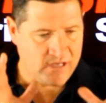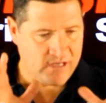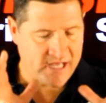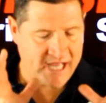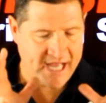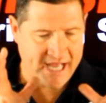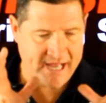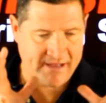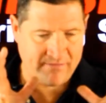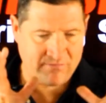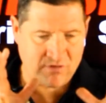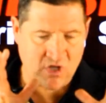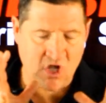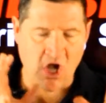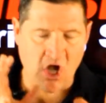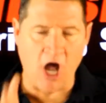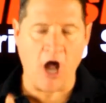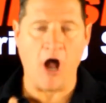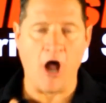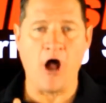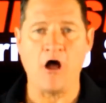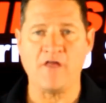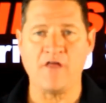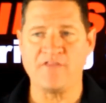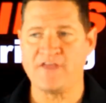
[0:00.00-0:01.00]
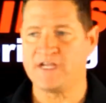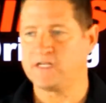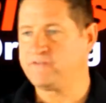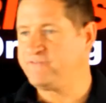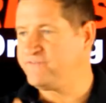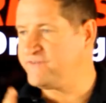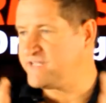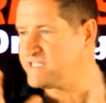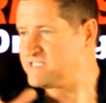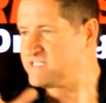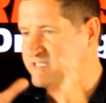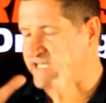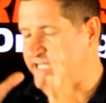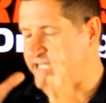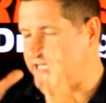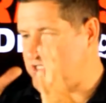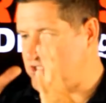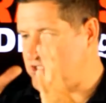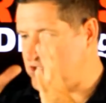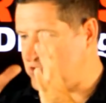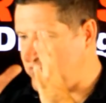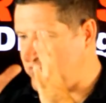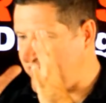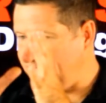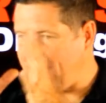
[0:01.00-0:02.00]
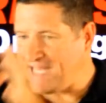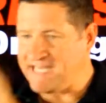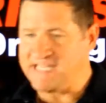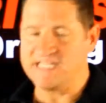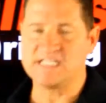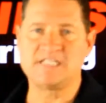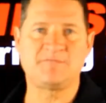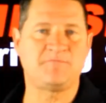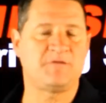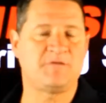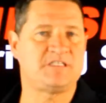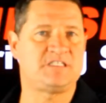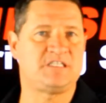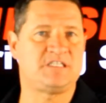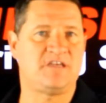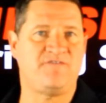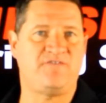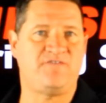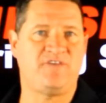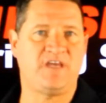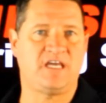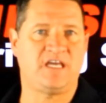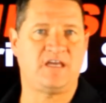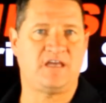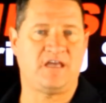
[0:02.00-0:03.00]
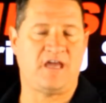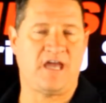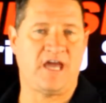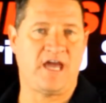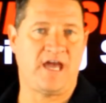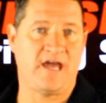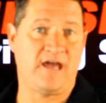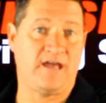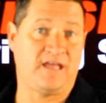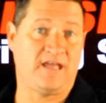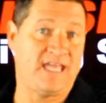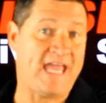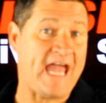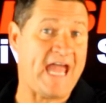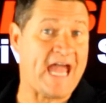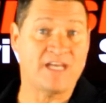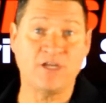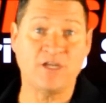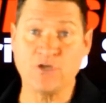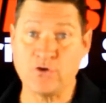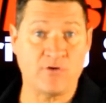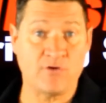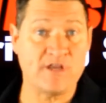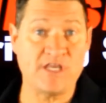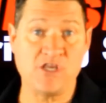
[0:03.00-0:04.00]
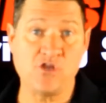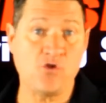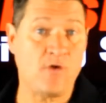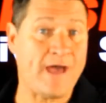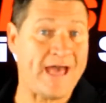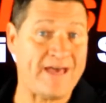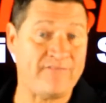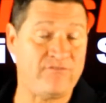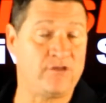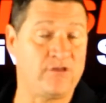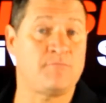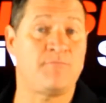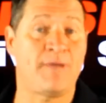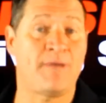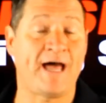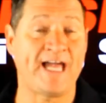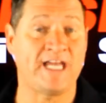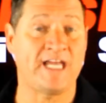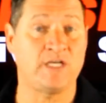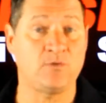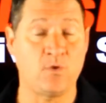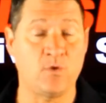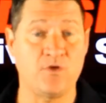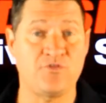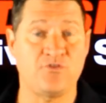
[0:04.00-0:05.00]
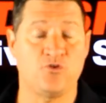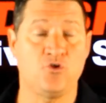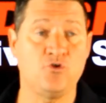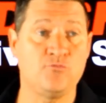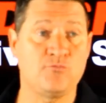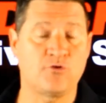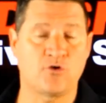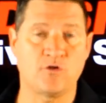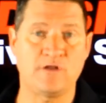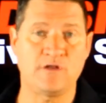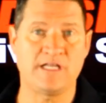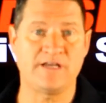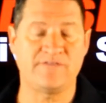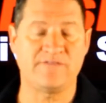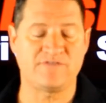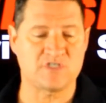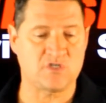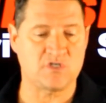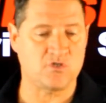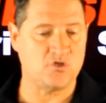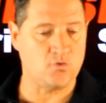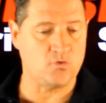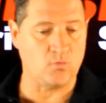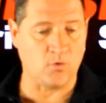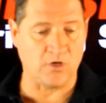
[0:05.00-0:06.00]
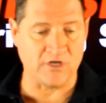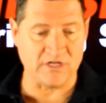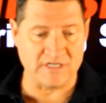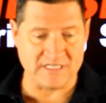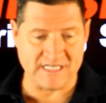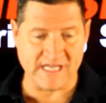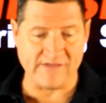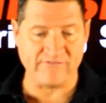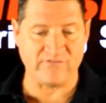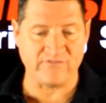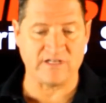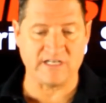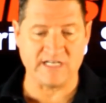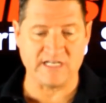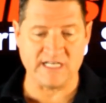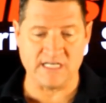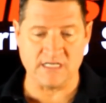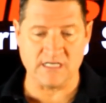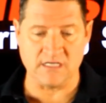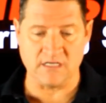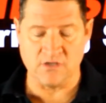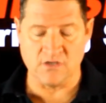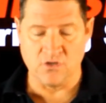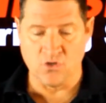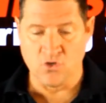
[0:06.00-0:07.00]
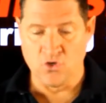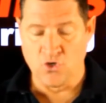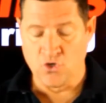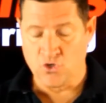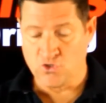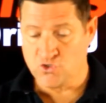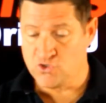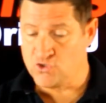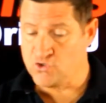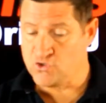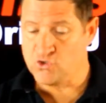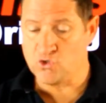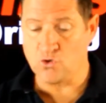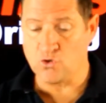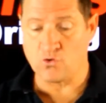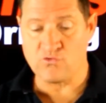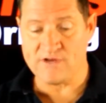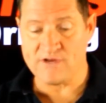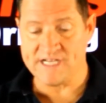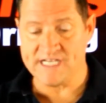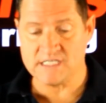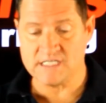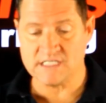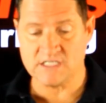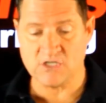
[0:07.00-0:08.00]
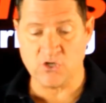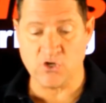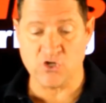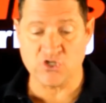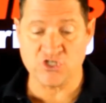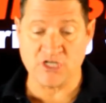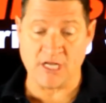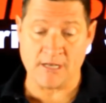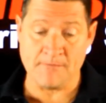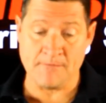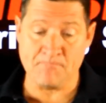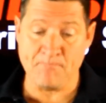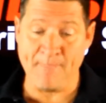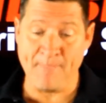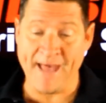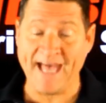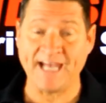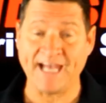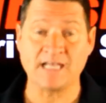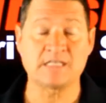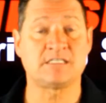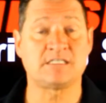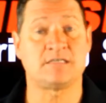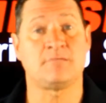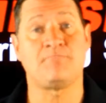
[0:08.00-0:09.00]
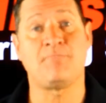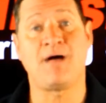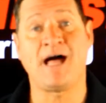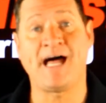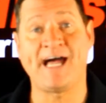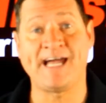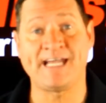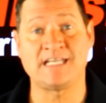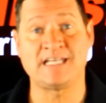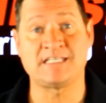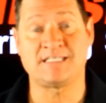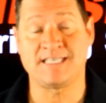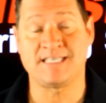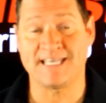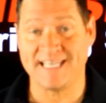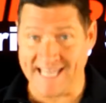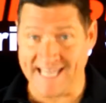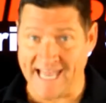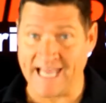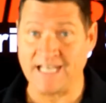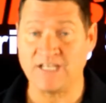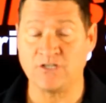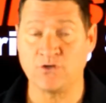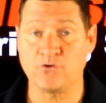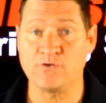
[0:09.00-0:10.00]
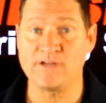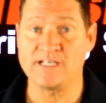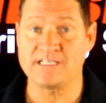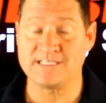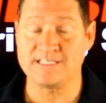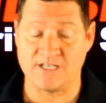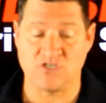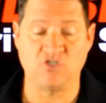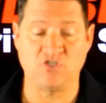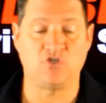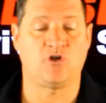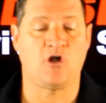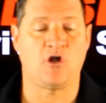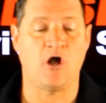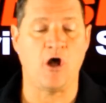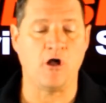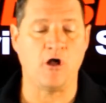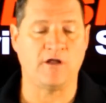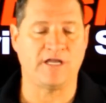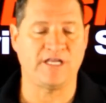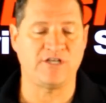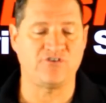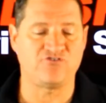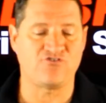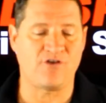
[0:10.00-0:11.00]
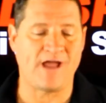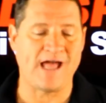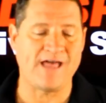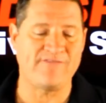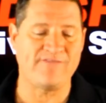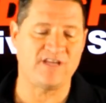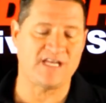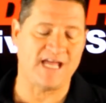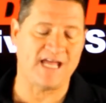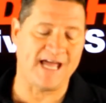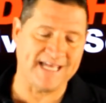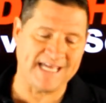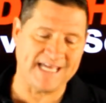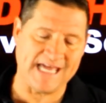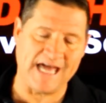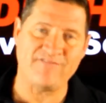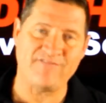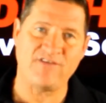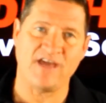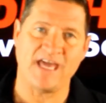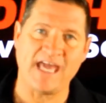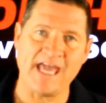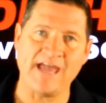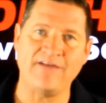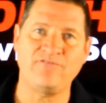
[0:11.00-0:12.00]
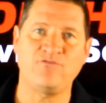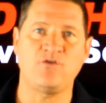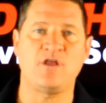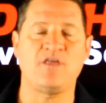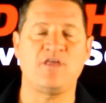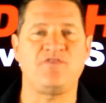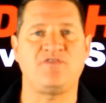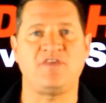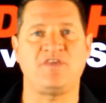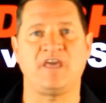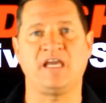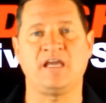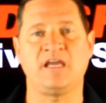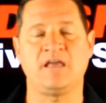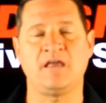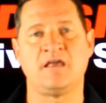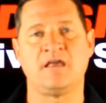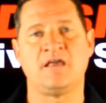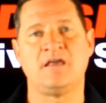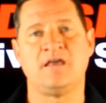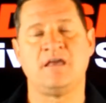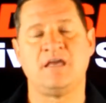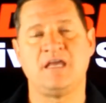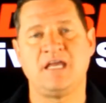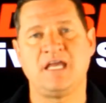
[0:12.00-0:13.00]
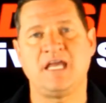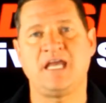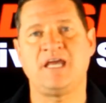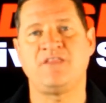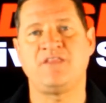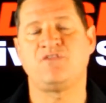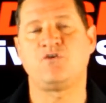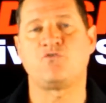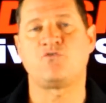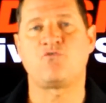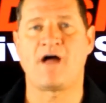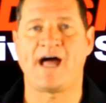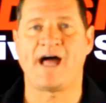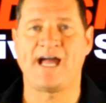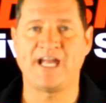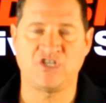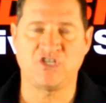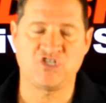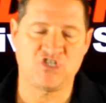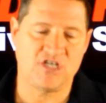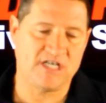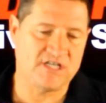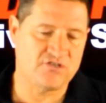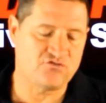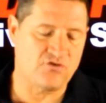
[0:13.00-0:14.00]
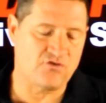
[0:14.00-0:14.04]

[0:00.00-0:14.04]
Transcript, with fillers: uh, car that fits into any specific uh, category you have in mind with Uber or Lyft. So you want to definitely do your research and maximize the categories that your car can drive in. I cover everything in the rideshare